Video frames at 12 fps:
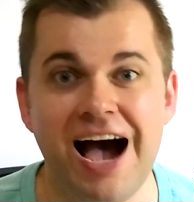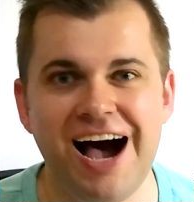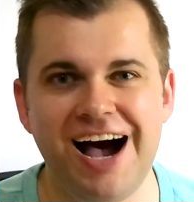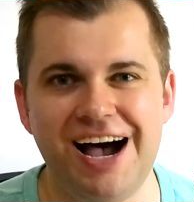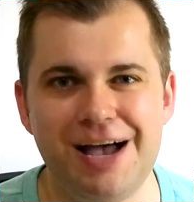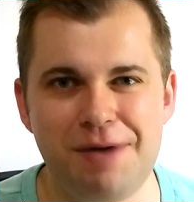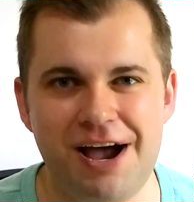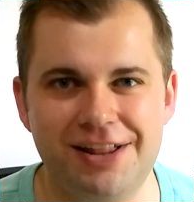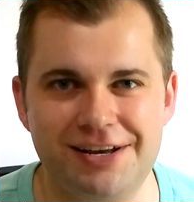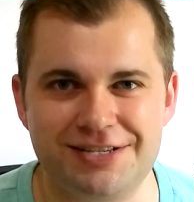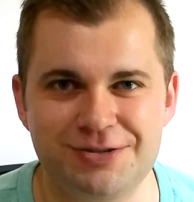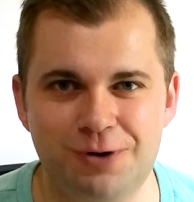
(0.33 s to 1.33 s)
Hi, I'm
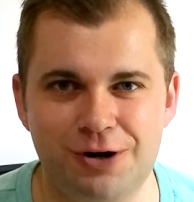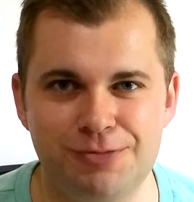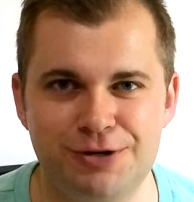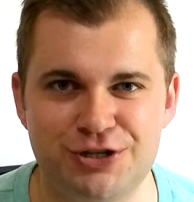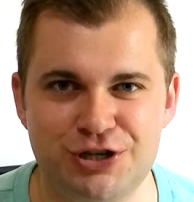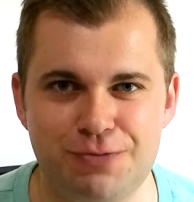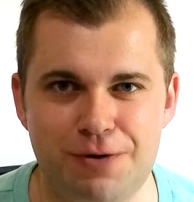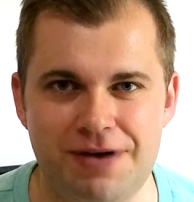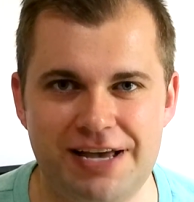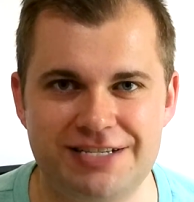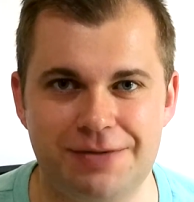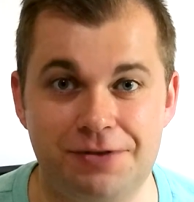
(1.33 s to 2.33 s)
Alex and welcome to Super
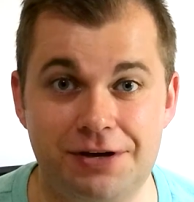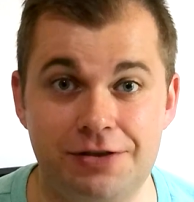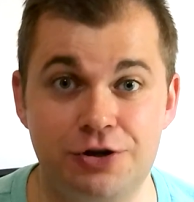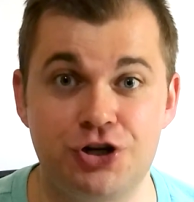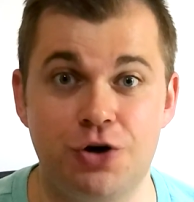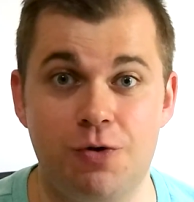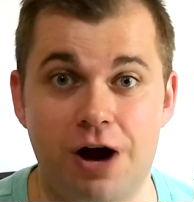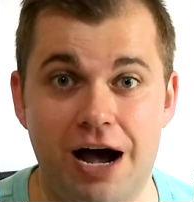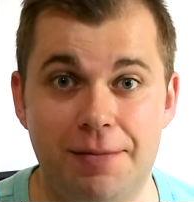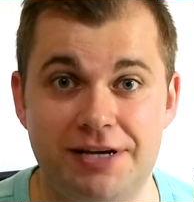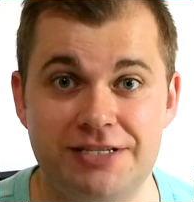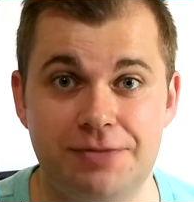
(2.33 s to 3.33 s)
Make Something, the show where I
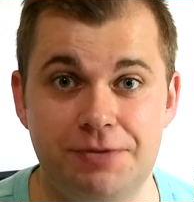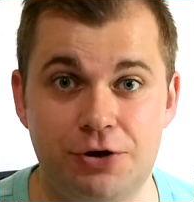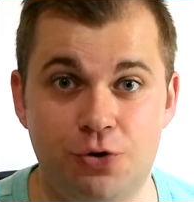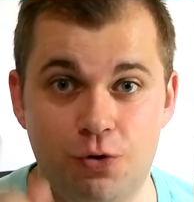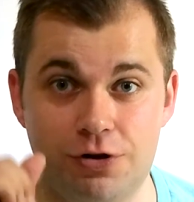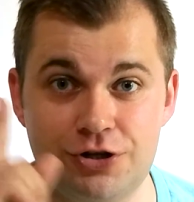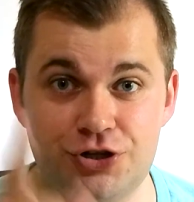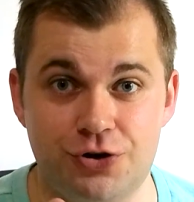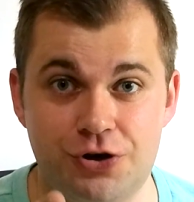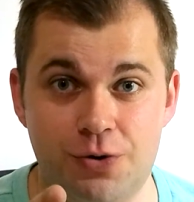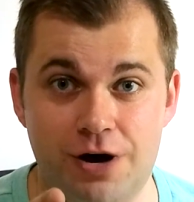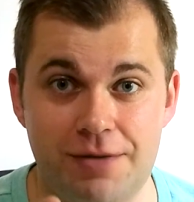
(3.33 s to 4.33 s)
make something cool and show
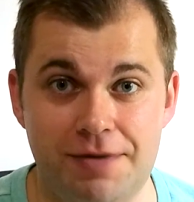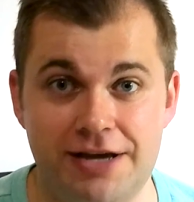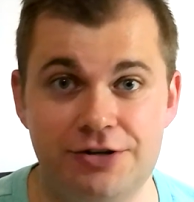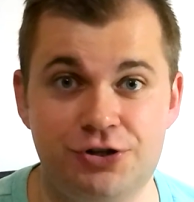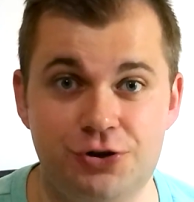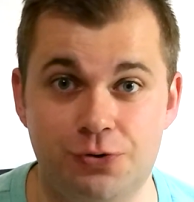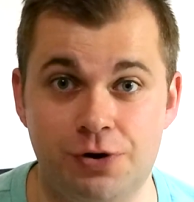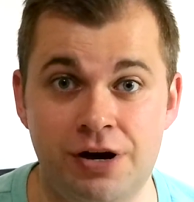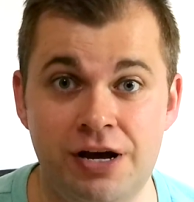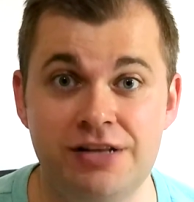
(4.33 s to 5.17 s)
you how to make it too.